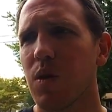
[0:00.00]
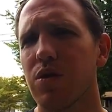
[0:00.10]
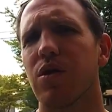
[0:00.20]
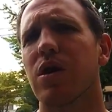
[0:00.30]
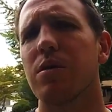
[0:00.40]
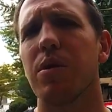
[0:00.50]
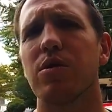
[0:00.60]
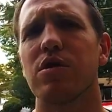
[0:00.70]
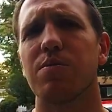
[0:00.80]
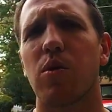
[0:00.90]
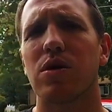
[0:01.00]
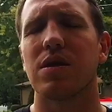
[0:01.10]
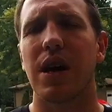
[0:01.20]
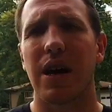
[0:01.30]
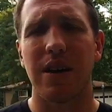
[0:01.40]

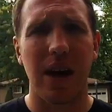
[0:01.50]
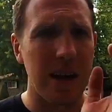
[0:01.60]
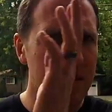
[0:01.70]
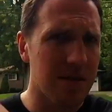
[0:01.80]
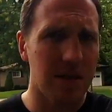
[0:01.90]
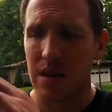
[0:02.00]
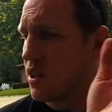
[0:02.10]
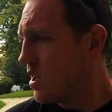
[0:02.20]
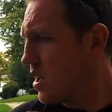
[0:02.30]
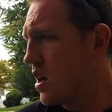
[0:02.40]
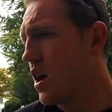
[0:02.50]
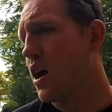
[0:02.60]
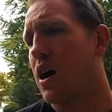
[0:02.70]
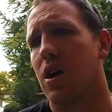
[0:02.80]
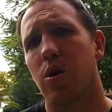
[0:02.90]
circuitmotorsports.net,
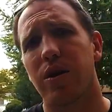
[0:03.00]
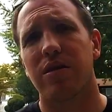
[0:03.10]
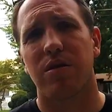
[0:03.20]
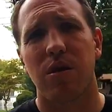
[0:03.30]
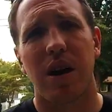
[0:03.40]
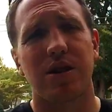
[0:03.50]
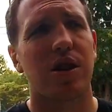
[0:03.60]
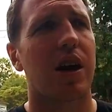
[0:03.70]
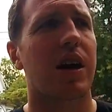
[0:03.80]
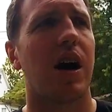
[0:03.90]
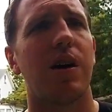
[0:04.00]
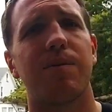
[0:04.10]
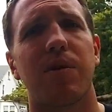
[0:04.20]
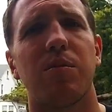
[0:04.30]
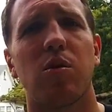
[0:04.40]
hoagiesgarage.com
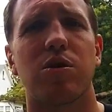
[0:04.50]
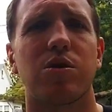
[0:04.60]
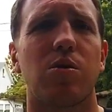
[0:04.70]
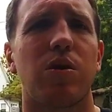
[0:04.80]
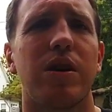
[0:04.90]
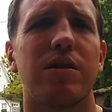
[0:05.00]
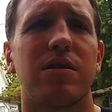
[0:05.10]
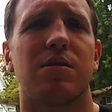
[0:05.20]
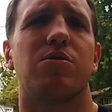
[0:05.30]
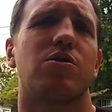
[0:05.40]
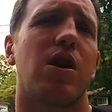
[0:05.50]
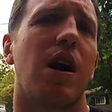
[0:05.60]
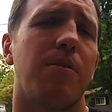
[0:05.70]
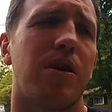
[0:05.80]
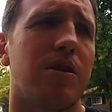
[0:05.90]
for more stories.
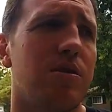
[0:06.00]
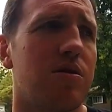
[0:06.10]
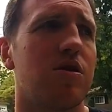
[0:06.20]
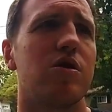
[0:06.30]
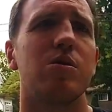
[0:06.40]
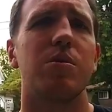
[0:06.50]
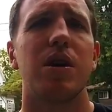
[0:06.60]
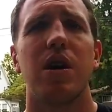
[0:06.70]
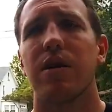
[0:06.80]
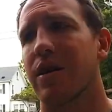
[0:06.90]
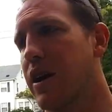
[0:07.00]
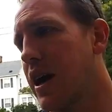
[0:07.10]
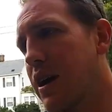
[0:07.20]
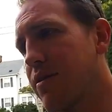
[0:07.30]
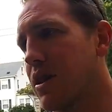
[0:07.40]
Subscribe on YouTube. Gonna
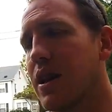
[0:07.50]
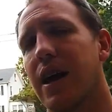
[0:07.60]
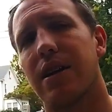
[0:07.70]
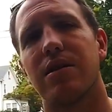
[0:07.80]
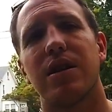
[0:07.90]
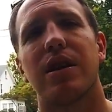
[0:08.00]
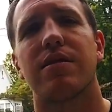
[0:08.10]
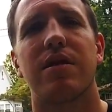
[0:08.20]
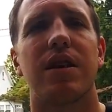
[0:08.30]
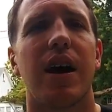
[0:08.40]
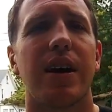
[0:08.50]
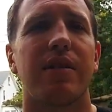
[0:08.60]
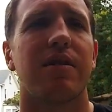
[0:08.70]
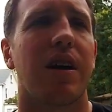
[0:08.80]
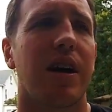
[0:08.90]
have a lot on the STi
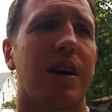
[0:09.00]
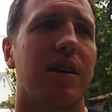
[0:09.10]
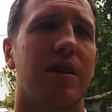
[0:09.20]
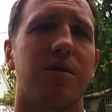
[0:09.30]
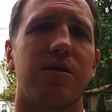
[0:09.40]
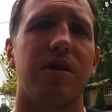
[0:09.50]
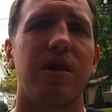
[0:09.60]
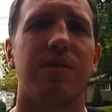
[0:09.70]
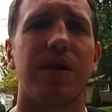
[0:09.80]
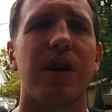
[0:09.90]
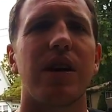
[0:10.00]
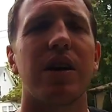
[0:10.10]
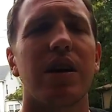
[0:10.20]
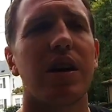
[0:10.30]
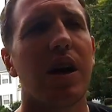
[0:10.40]
as I see fit
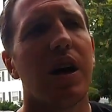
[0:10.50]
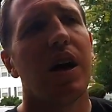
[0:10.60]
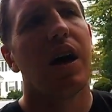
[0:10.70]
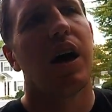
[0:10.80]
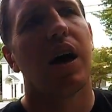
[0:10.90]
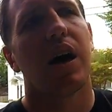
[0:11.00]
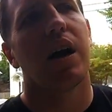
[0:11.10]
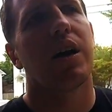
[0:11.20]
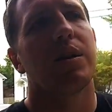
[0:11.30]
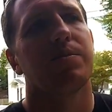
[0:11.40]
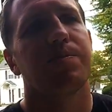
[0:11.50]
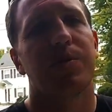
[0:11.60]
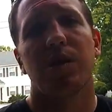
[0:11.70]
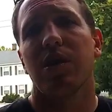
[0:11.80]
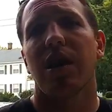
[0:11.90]
here.
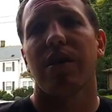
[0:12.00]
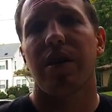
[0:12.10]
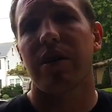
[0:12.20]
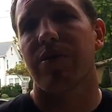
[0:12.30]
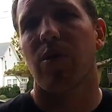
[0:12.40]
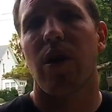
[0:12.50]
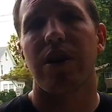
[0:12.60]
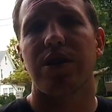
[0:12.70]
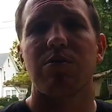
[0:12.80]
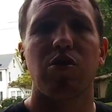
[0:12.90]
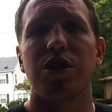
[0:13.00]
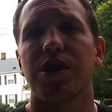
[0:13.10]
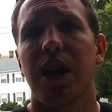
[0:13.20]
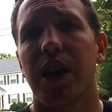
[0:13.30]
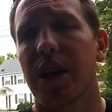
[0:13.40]
So yeah, thanks for watching,
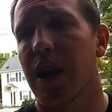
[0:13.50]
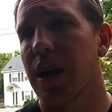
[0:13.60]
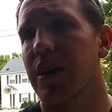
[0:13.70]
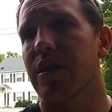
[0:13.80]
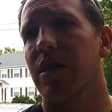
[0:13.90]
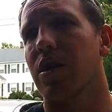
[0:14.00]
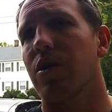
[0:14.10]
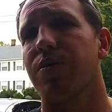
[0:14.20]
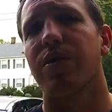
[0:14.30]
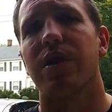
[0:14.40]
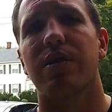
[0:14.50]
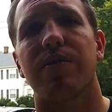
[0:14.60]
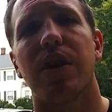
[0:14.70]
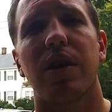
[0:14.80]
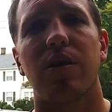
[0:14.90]
appreciate it, and hopefully this
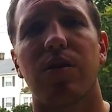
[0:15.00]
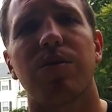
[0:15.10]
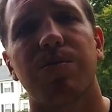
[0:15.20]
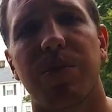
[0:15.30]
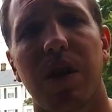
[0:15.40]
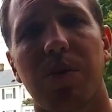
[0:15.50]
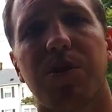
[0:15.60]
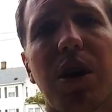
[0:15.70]
video helped